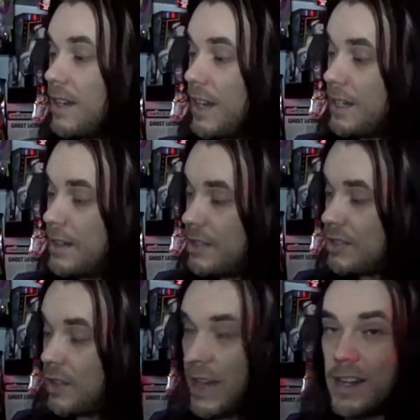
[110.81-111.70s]
And then this
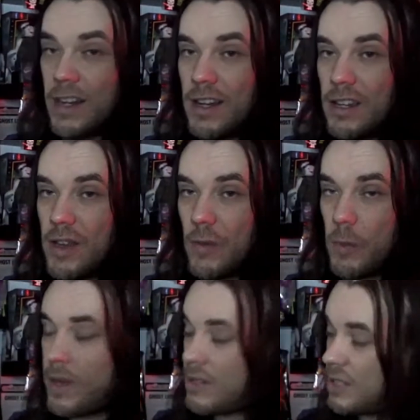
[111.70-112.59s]
side, you have a
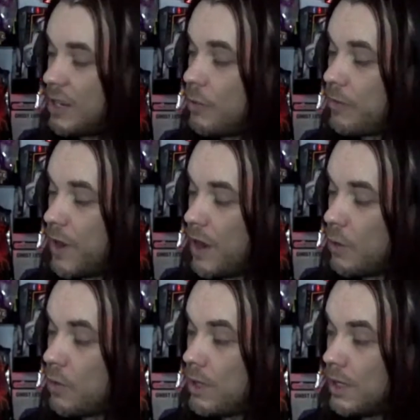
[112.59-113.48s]
personnel
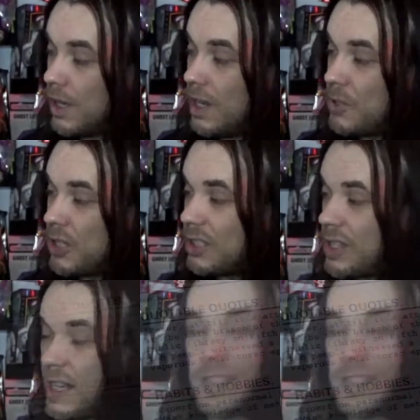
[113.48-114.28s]
file, just like